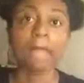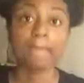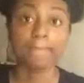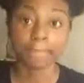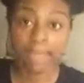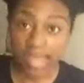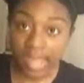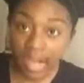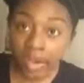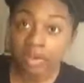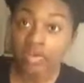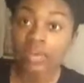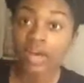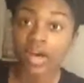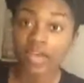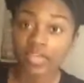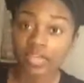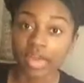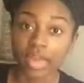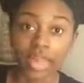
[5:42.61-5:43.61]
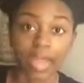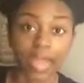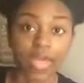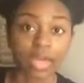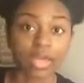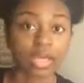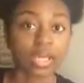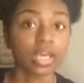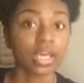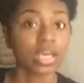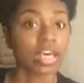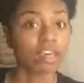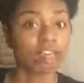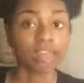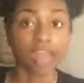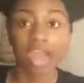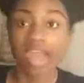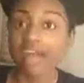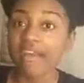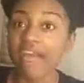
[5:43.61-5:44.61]
Me, on the other hand,
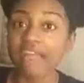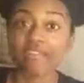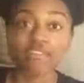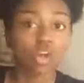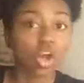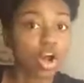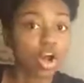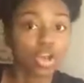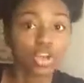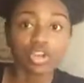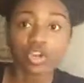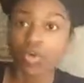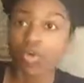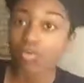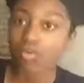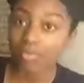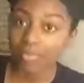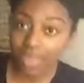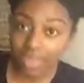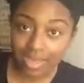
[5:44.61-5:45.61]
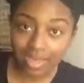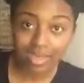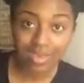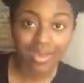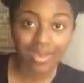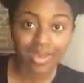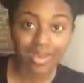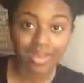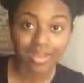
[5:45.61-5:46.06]
if y'all know me,